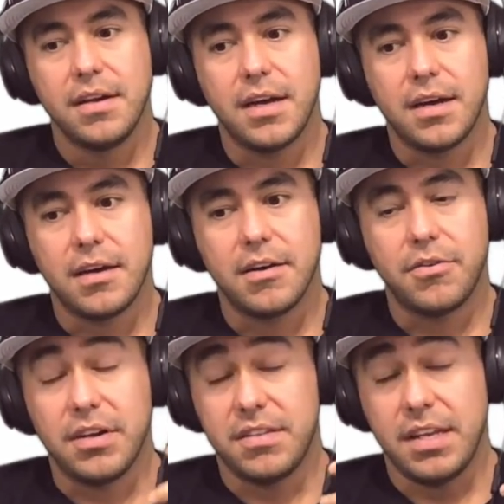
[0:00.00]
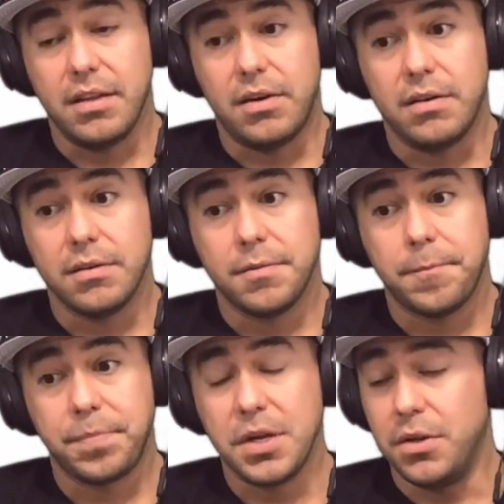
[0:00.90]
I say long
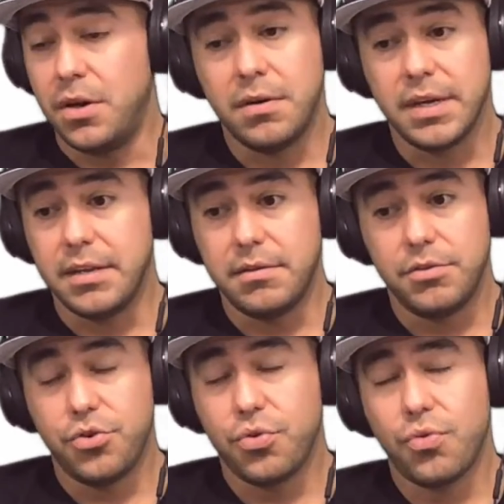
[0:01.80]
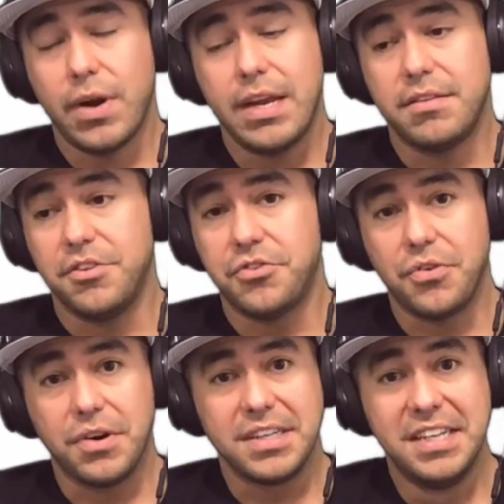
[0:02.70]
and crazy
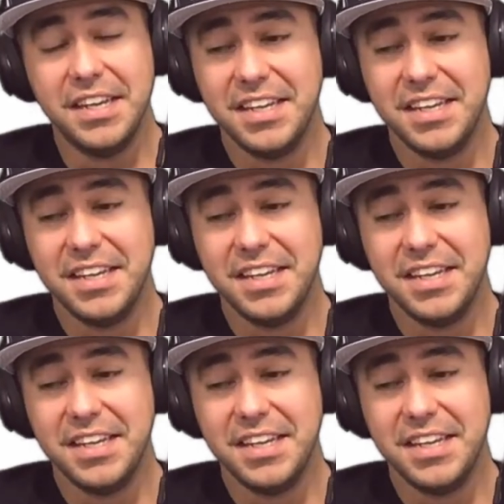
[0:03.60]
short.